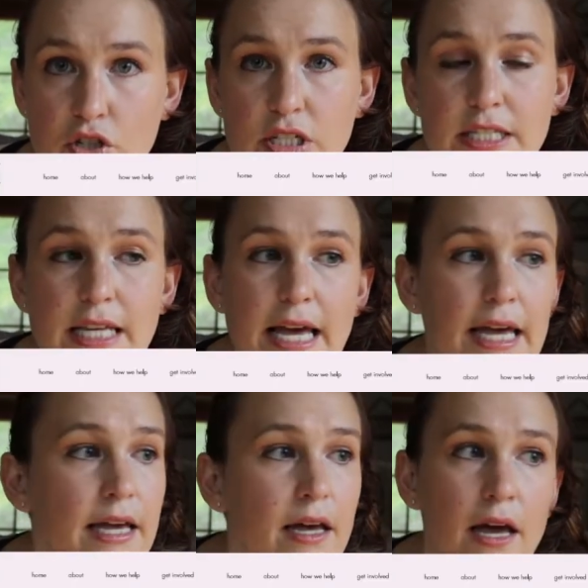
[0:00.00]
Just
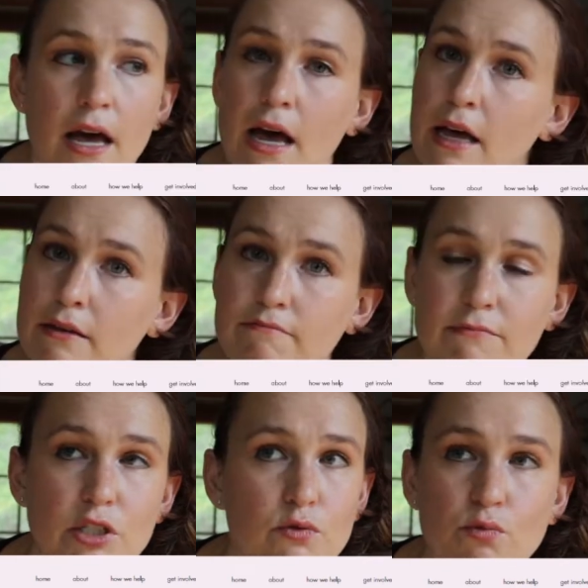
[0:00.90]
say,
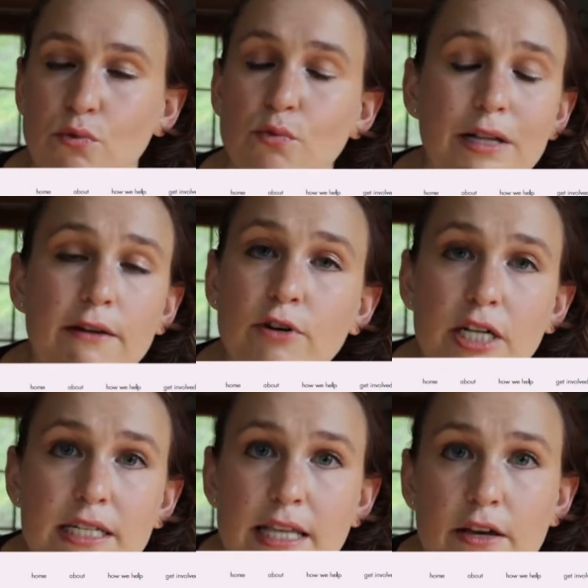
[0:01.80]
whatever it
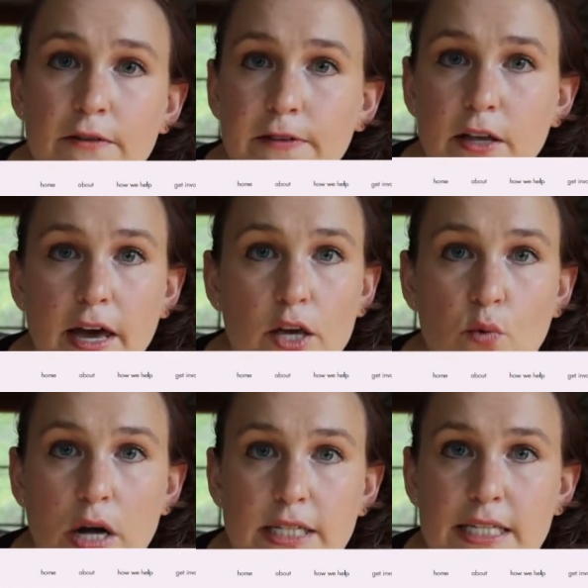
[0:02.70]
is that you feel that you
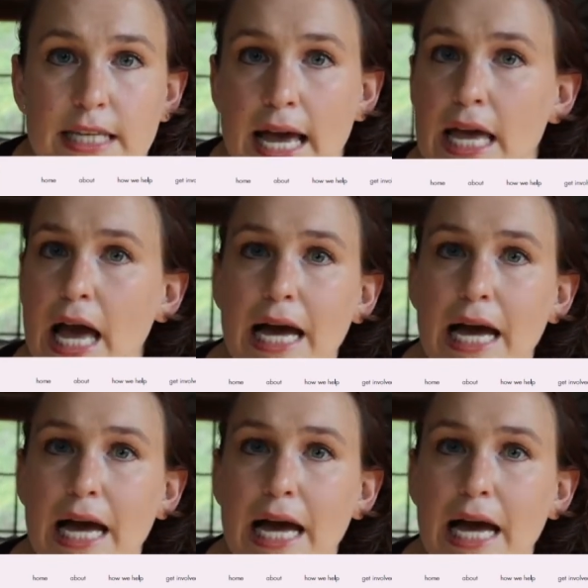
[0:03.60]
want to say.